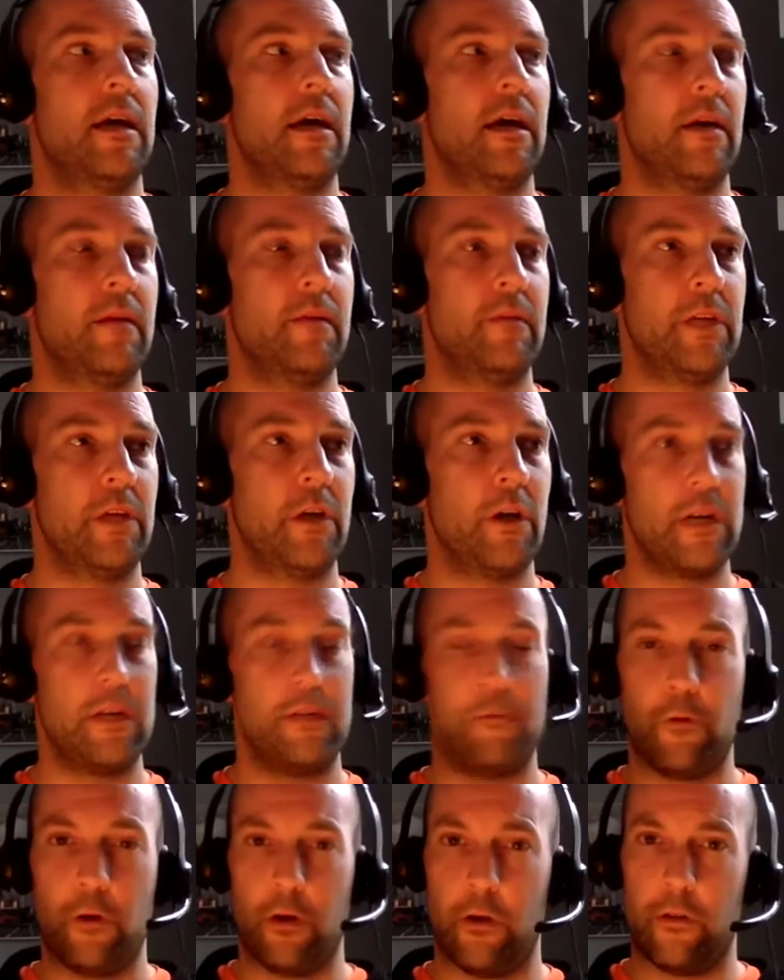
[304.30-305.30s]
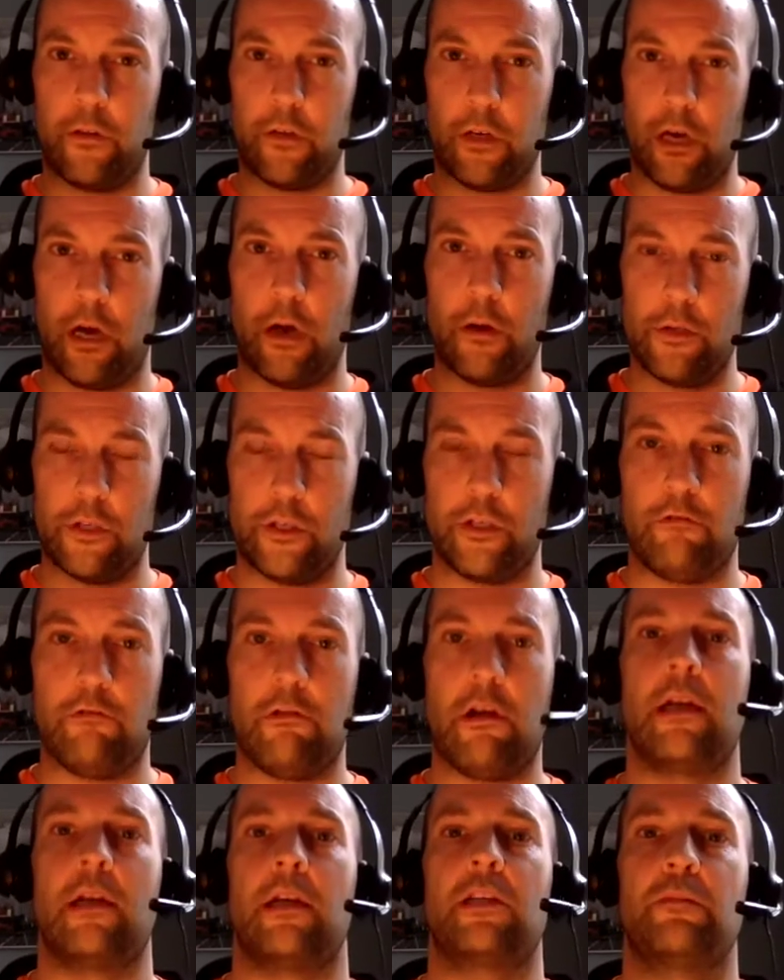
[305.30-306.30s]
the idea for the coach to
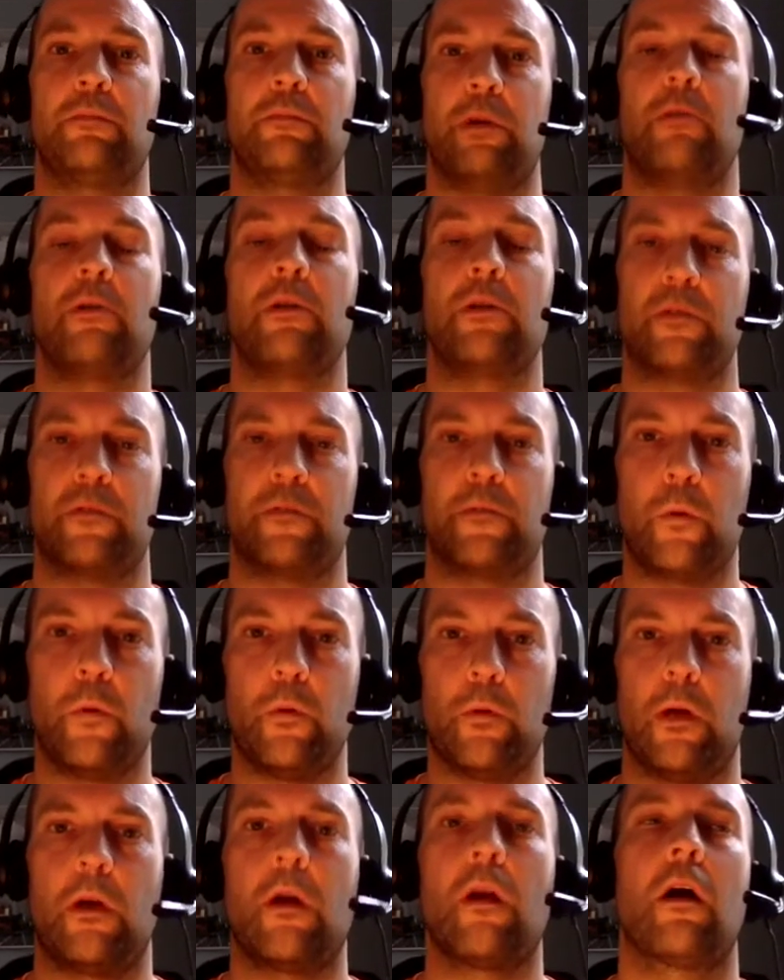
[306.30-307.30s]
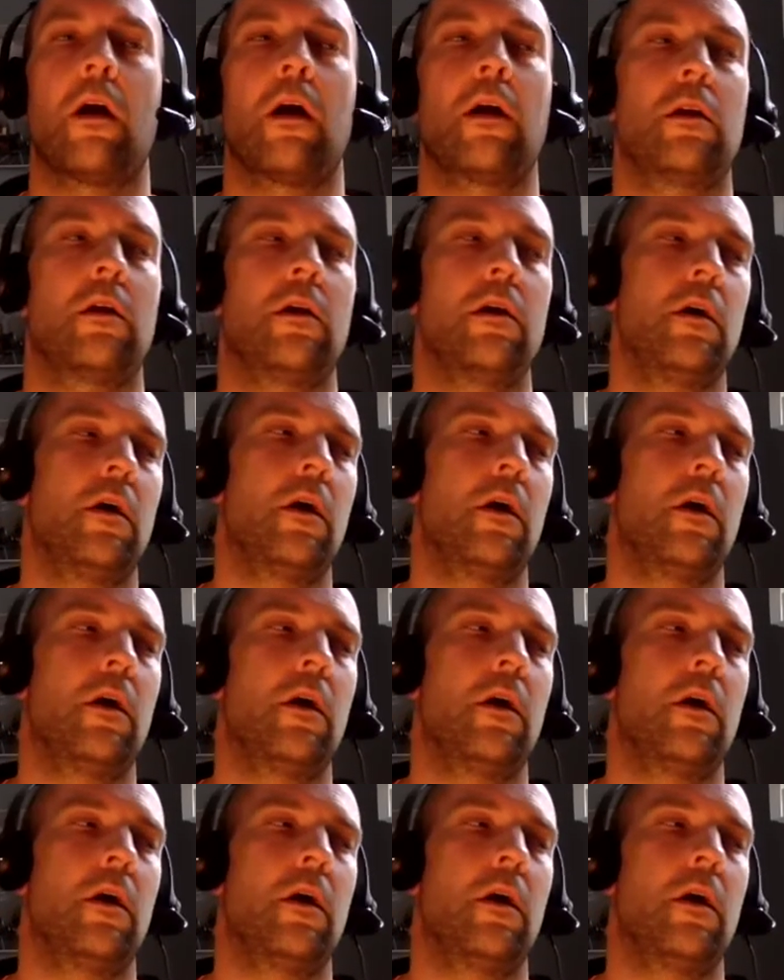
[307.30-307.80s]
create an experience for the client